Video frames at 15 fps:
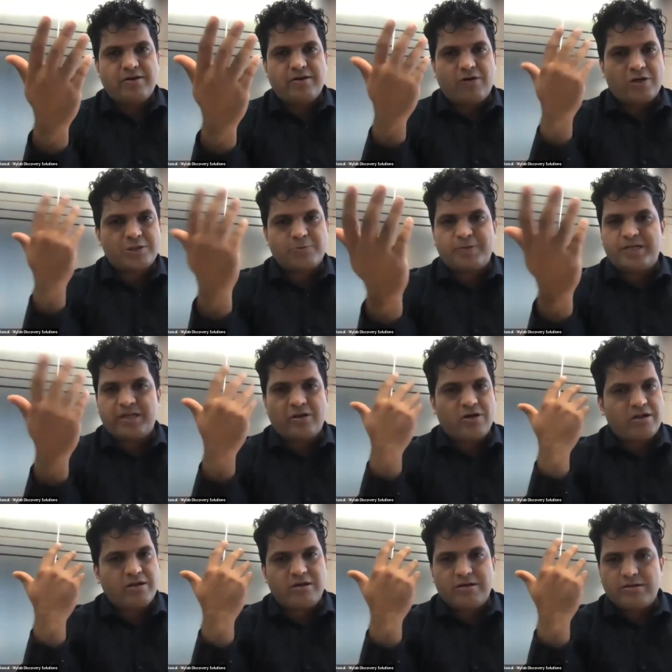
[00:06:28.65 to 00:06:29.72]
hospital
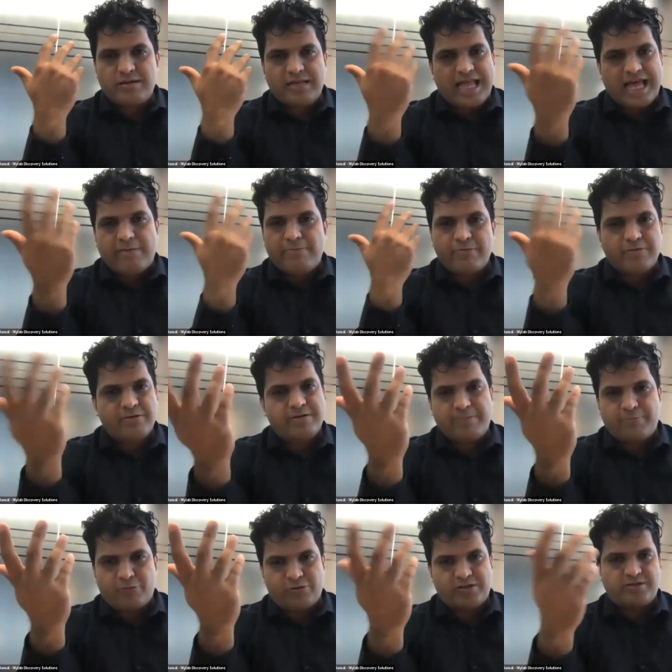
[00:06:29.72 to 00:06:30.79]
or a lab
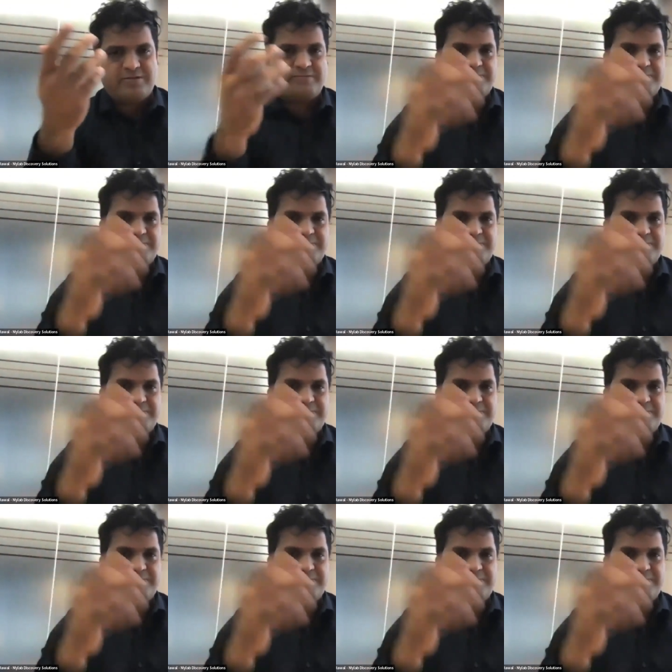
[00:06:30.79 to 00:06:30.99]
report.